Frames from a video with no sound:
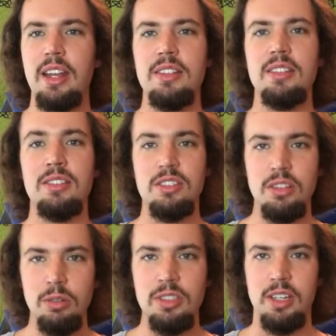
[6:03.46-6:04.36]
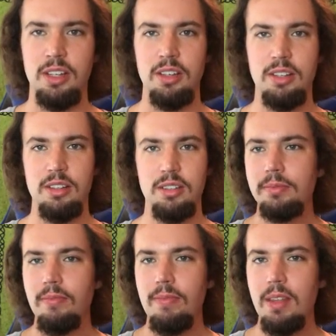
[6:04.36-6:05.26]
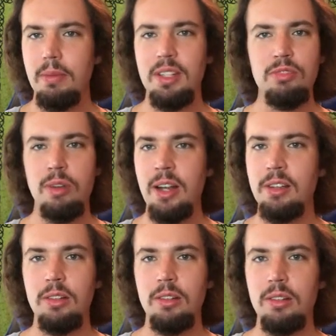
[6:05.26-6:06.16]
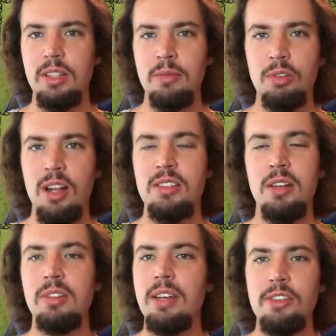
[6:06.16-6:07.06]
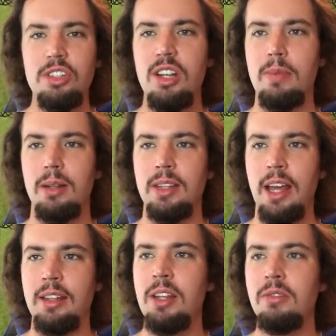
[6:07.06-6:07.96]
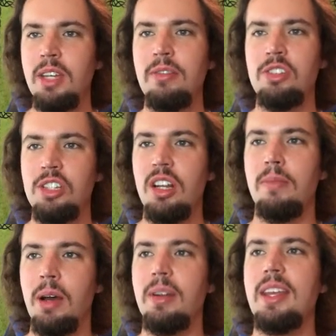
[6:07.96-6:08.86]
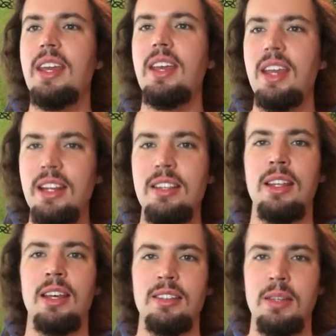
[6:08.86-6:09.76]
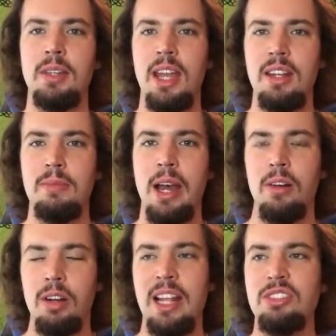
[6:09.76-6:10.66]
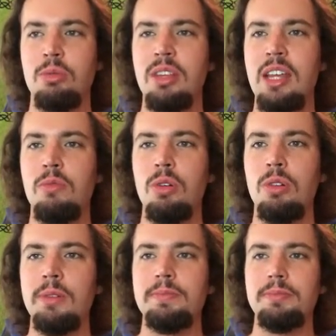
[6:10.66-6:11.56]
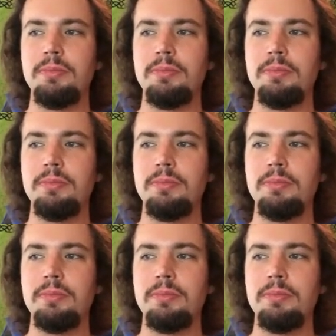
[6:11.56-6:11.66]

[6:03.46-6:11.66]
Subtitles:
and it's insulting. But these radical Democrats, they don't give a shit about that. They don't give a shit about anything except gaining power. And that's what they will